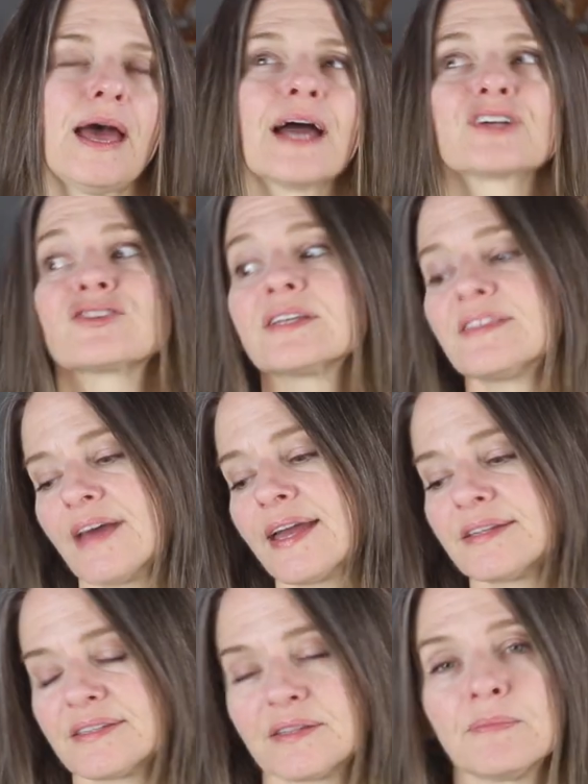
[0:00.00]
Actually,
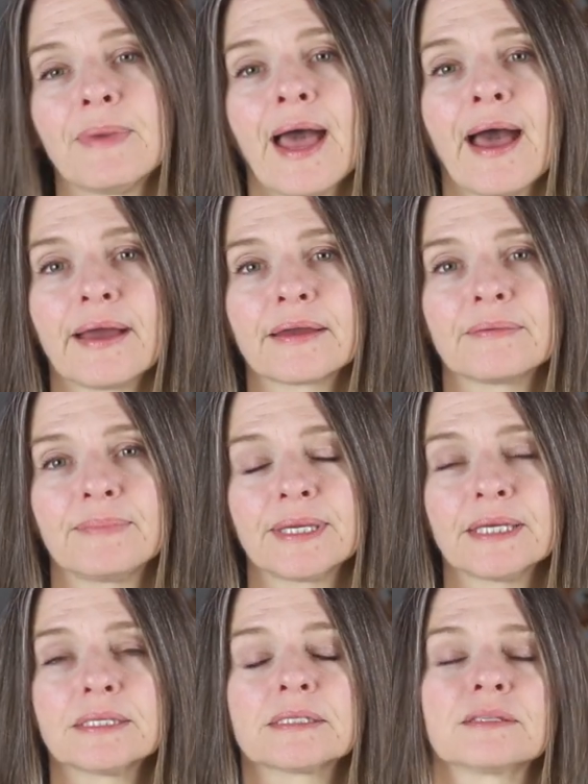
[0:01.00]
that is the back
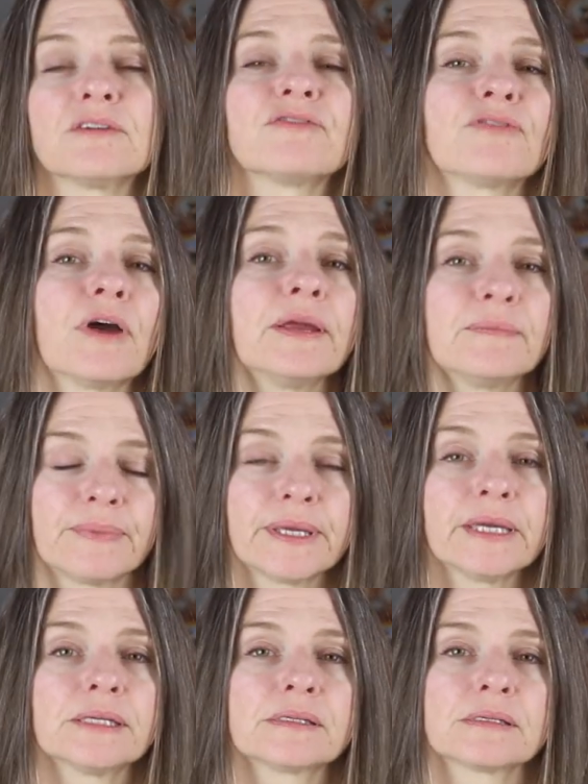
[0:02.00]
piece, the front
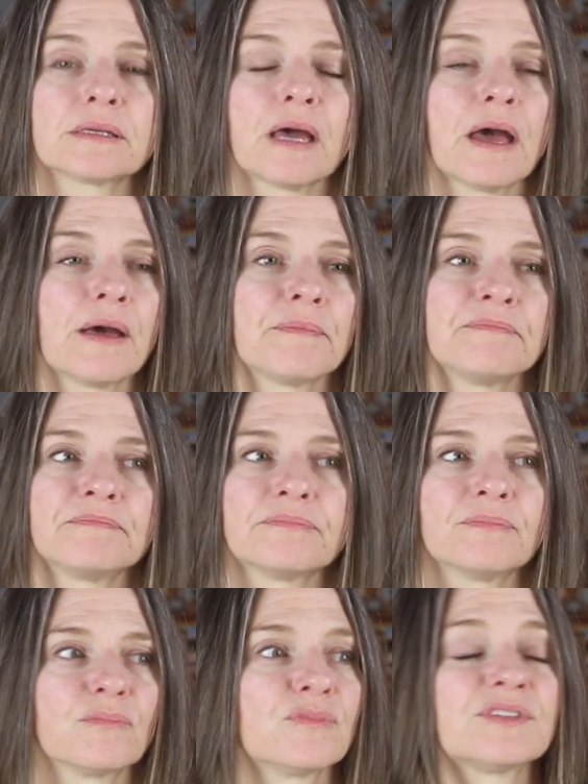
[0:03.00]
piece. Um,
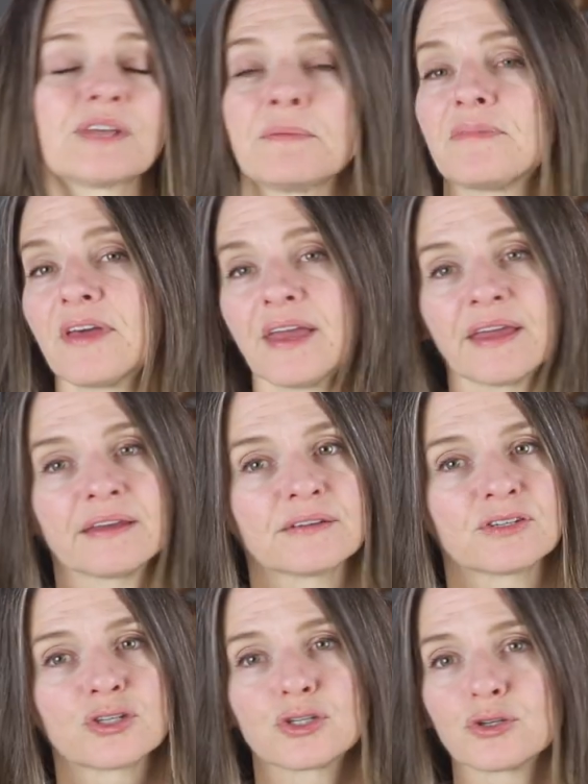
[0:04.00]
same
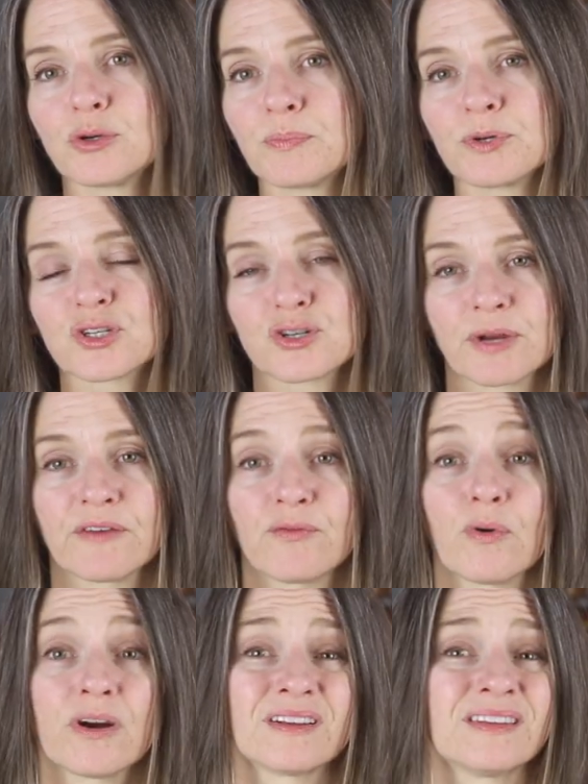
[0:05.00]
thing, super
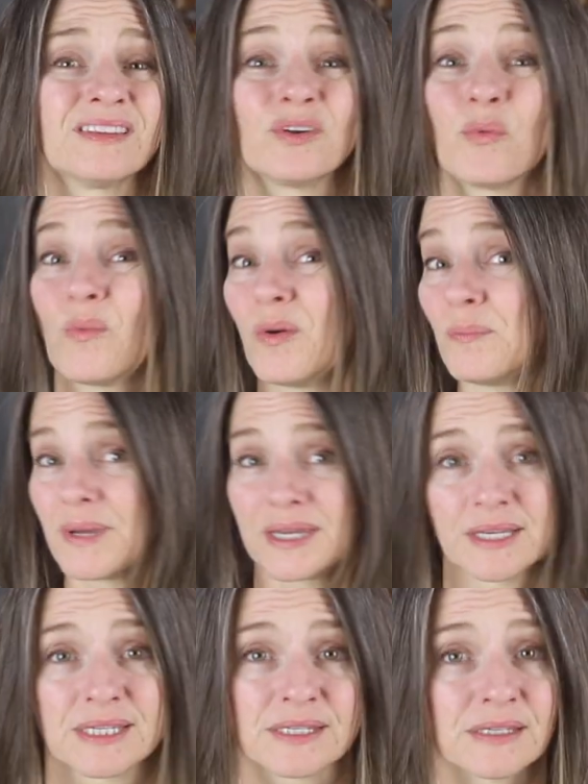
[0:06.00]
straightforward, and then there won't be
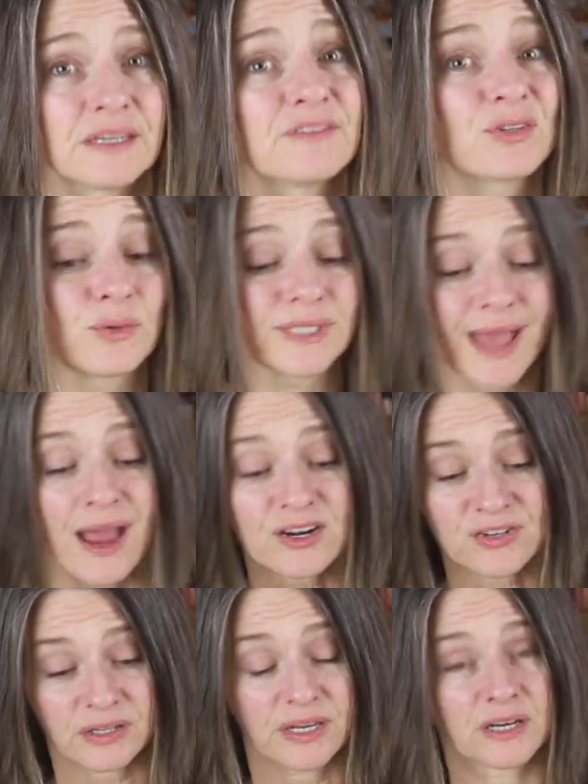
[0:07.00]
any sleeves, so it's
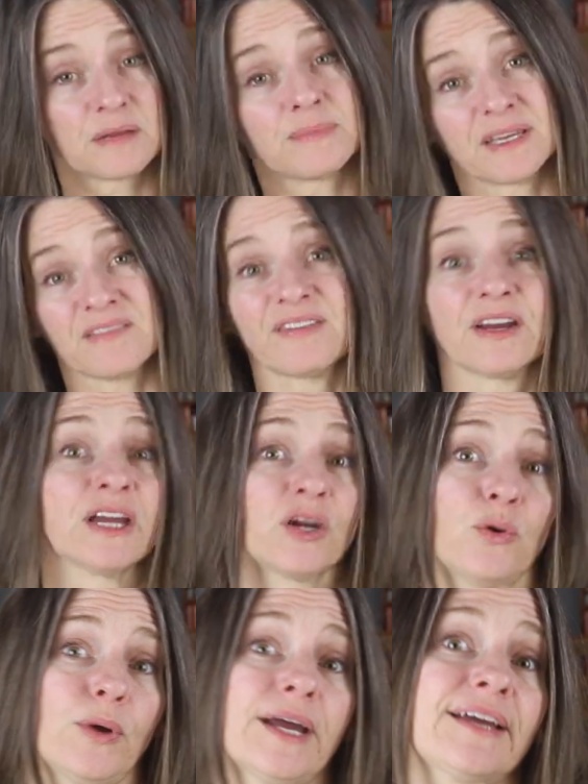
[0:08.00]
actually gonna be a very
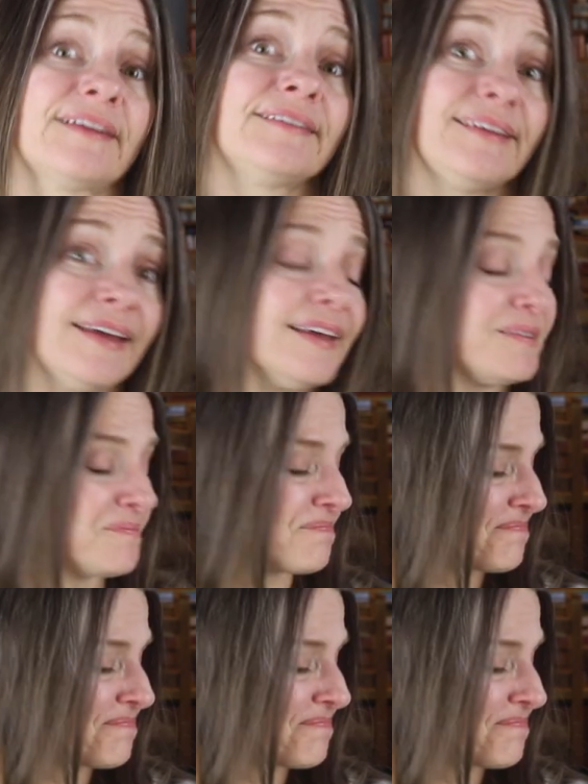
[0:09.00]
quick knit.